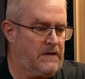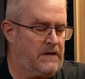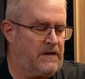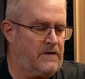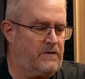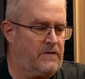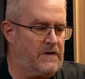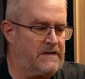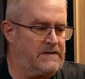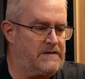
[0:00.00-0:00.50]

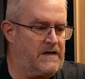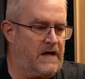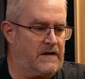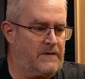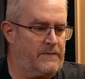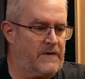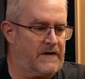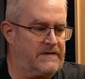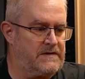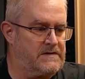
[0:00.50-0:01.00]
I want to talk
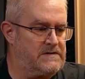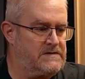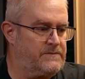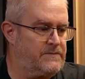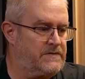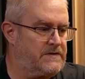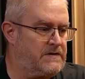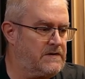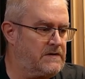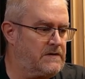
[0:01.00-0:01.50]
about this in
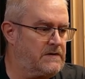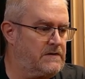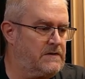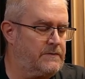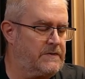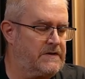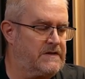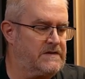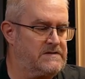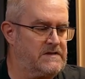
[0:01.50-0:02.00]
particular
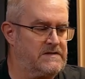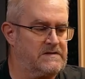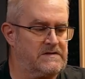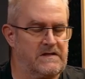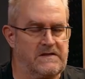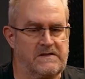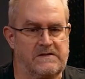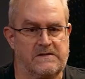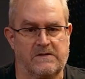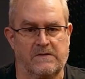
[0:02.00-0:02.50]
because I
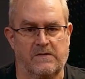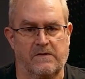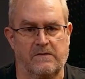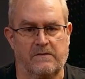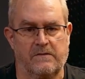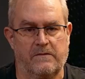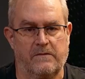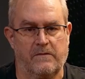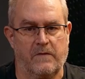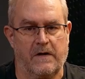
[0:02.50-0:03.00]
just
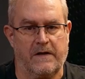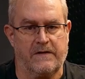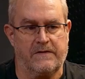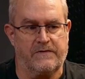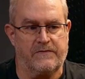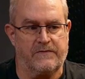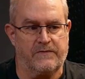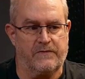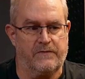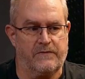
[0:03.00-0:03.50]
went
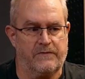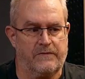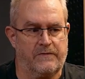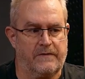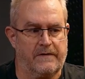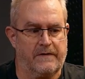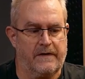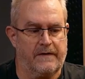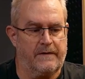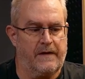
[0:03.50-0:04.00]

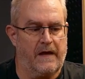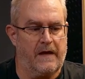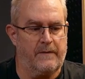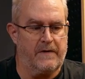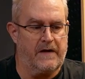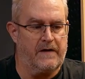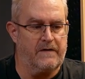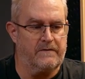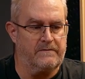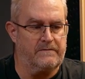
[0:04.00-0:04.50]
through
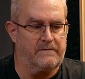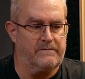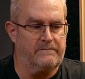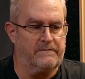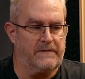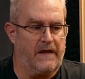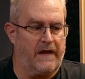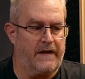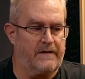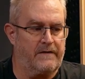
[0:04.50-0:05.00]
about,
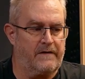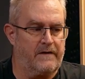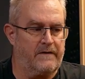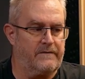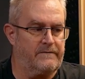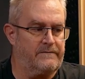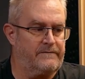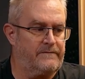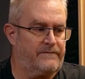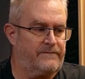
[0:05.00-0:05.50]
I don't
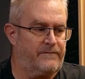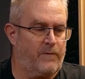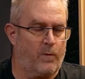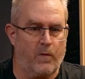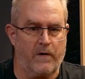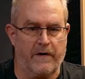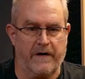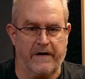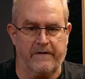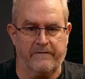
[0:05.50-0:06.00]
know,
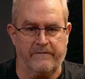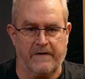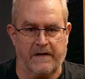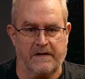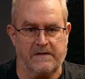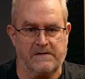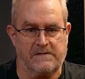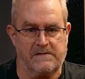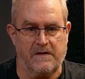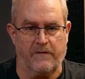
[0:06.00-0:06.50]
four
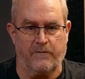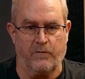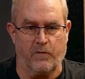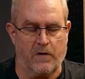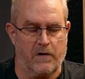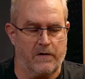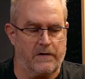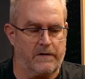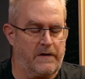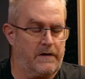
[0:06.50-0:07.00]
evenings of
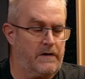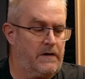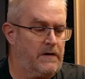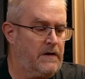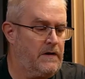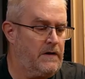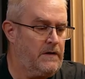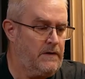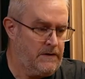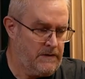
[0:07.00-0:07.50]
work
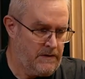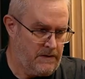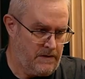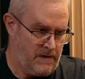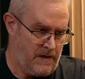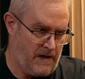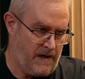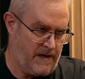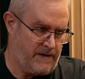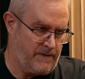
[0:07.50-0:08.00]

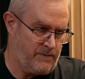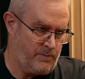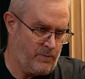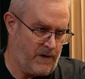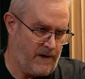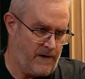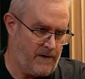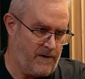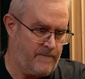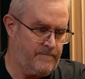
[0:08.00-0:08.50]
on it
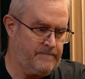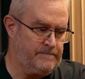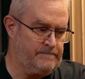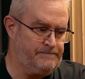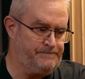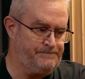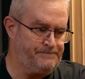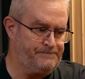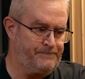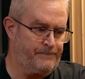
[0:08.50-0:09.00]
where
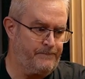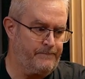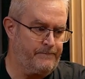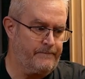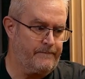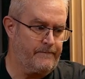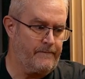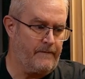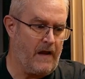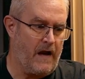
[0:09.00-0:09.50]

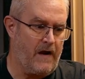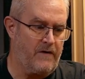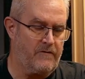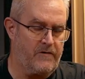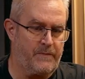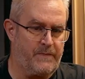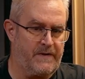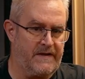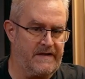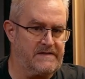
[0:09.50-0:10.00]
I
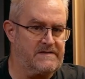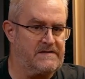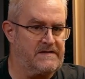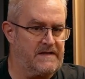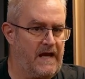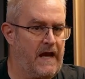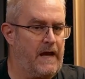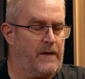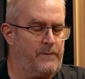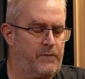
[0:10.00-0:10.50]
replaced
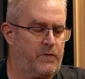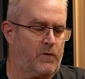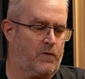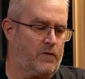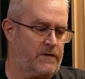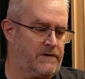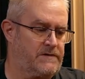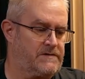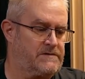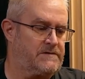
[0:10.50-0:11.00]
the amp
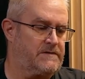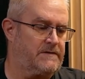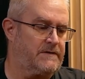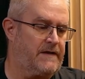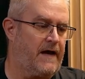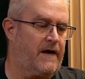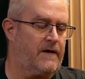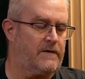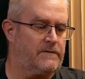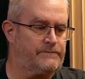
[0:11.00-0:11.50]
boards.
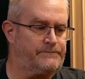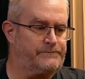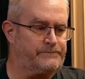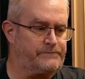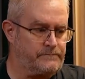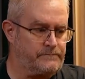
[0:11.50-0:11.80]
Now,